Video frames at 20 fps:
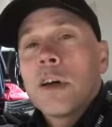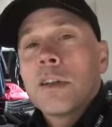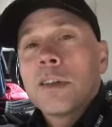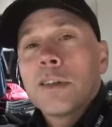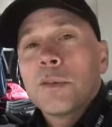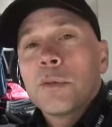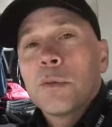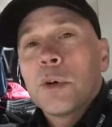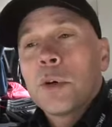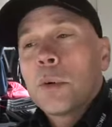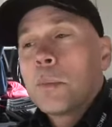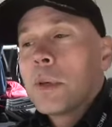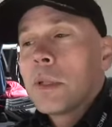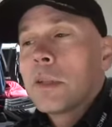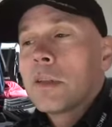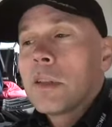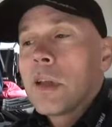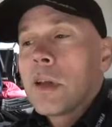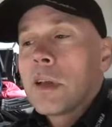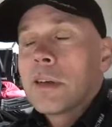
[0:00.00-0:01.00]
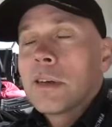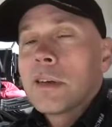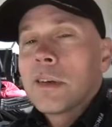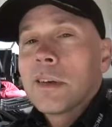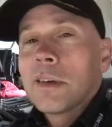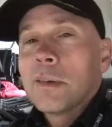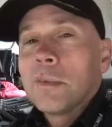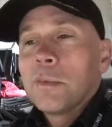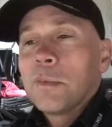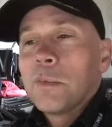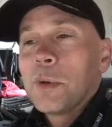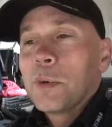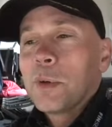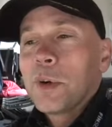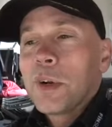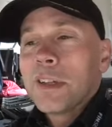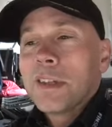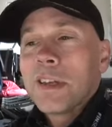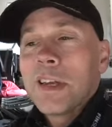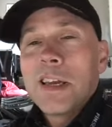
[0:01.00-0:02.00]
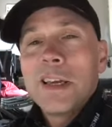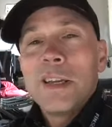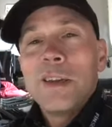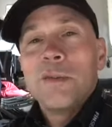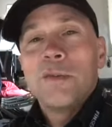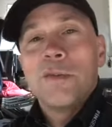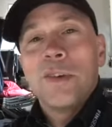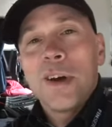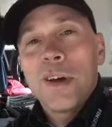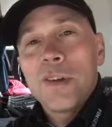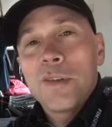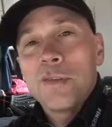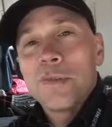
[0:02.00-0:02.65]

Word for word: out that we were a bit like uh, we were at 85.